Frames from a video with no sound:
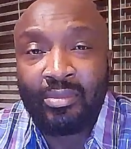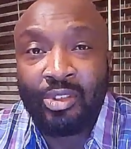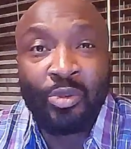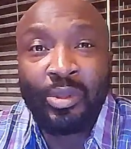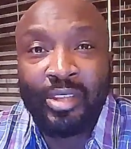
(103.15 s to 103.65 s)

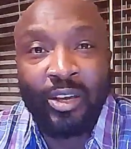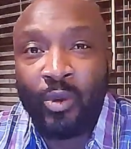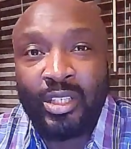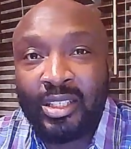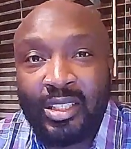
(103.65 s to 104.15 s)
you would think
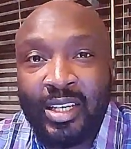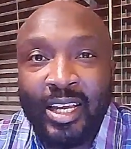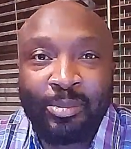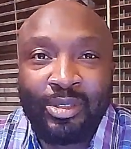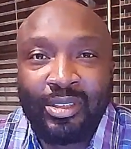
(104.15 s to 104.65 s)
Wesley
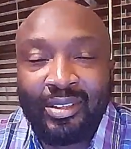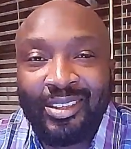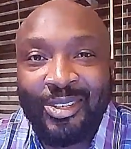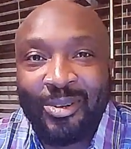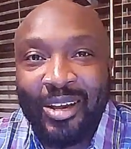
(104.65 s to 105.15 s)
Snipes.
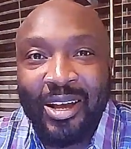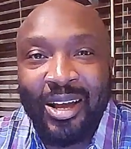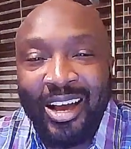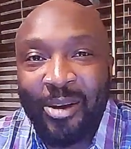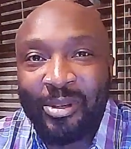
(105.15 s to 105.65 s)
I
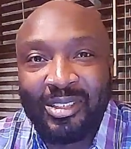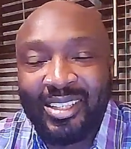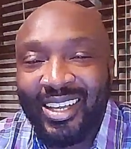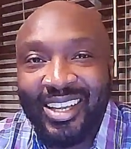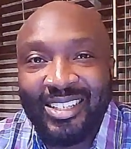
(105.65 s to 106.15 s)
always
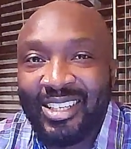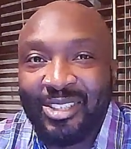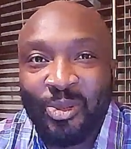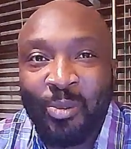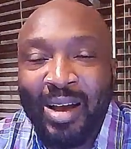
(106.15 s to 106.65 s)
say that
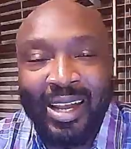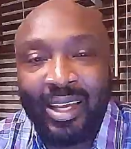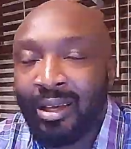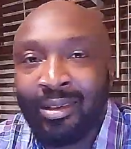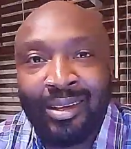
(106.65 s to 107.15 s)
there's
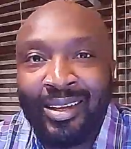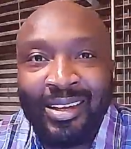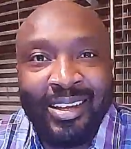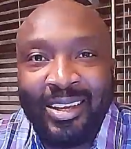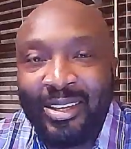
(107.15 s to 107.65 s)
nobody,
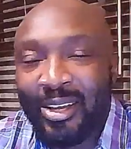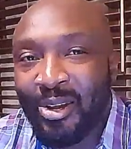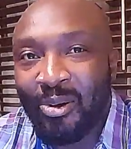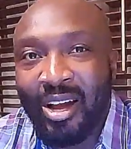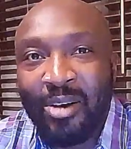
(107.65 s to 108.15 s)
I
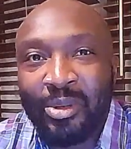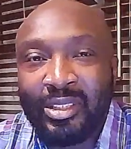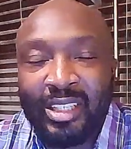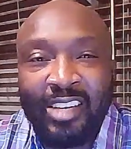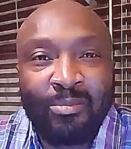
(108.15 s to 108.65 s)

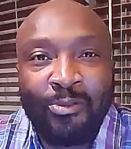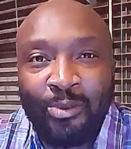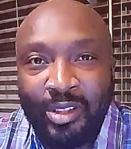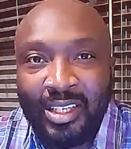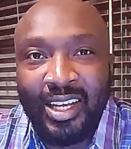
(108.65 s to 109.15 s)
always, even
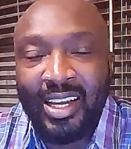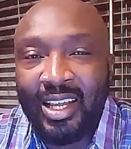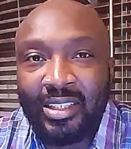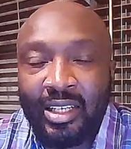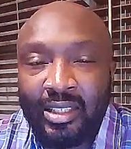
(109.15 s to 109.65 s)
before the
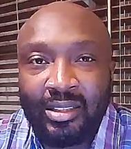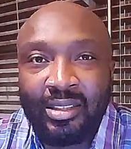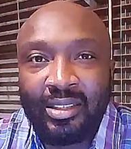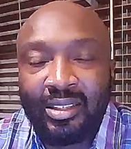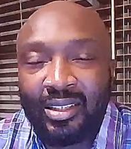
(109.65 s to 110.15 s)
DNA
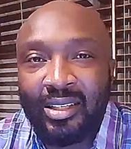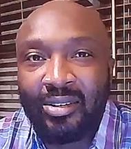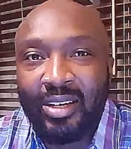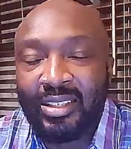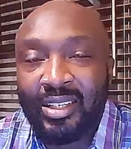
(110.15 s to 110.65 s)
test,
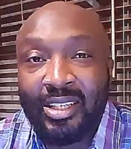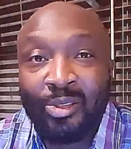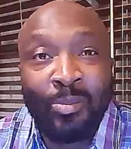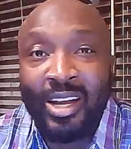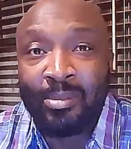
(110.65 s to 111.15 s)
I said there's
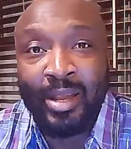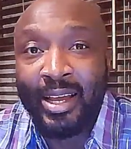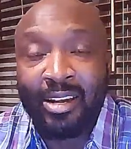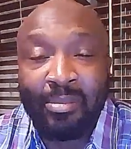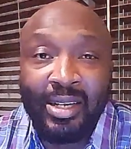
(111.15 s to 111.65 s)
nobody
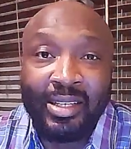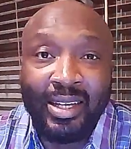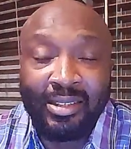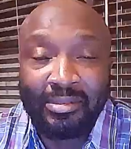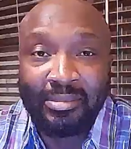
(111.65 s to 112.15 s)
blacker than my dad.